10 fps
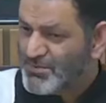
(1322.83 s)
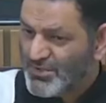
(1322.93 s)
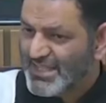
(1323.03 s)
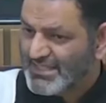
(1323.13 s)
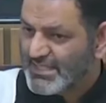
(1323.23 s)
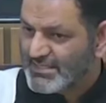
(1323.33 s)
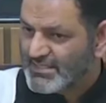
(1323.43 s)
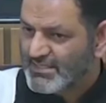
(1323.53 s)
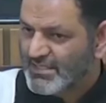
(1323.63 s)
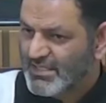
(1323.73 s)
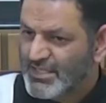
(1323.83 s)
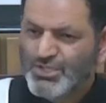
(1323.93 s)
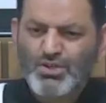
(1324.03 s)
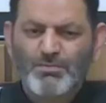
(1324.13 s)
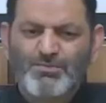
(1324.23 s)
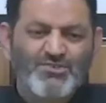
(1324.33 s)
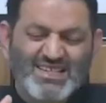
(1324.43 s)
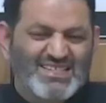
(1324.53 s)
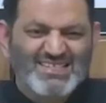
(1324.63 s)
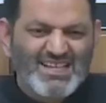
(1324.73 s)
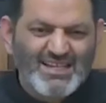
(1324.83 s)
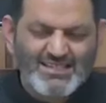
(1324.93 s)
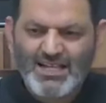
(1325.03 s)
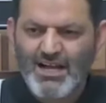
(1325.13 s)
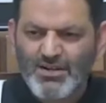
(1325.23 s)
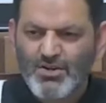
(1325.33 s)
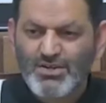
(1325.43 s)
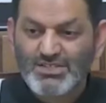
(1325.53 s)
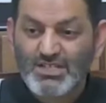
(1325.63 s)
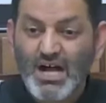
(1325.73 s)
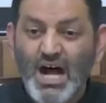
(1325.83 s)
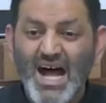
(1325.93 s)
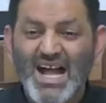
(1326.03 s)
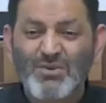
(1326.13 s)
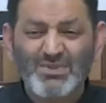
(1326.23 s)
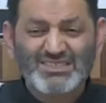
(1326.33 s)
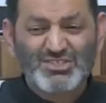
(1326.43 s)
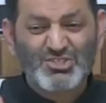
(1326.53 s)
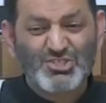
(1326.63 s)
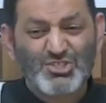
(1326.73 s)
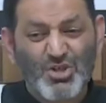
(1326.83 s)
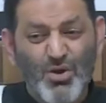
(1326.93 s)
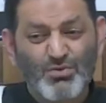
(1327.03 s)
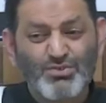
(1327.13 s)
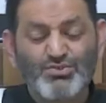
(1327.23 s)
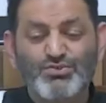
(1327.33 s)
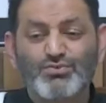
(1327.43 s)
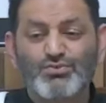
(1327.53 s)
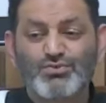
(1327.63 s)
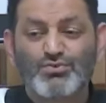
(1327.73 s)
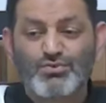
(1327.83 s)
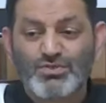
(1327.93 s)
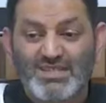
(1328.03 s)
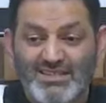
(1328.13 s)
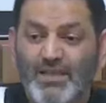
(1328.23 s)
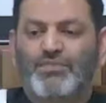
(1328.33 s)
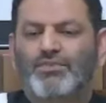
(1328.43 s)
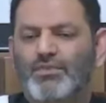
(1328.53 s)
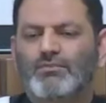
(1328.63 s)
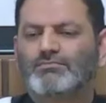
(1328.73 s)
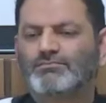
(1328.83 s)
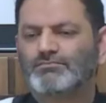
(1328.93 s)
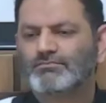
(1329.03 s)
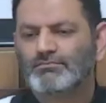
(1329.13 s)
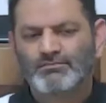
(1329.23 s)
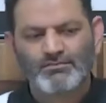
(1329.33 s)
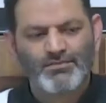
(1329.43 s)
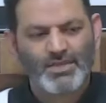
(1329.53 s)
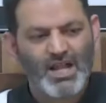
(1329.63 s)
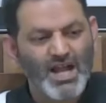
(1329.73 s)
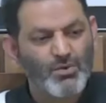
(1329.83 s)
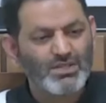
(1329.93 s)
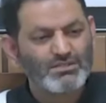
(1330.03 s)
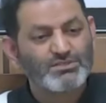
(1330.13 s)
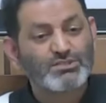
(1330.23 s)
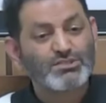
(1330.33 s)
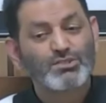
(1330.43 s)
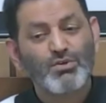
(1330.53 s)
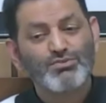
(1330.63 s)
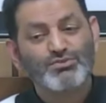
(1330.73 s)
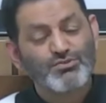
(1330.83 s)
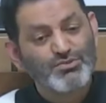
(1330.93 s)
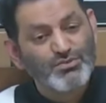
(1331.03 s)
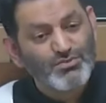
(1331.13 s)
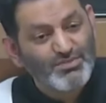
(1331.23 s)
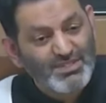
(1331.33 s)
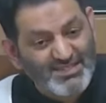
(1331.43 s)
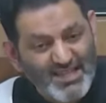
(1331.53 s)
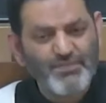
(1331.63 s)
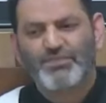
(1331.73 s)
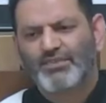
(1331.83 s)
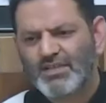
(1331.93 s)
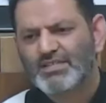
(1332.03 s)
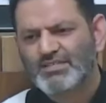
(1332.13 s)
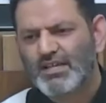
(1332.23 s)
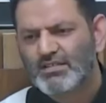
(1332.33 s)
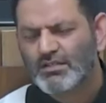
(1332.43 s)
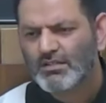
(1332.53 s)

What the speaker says: doing this, stop criticizing our gods, I will stone you to death. I will stone you to death, he said.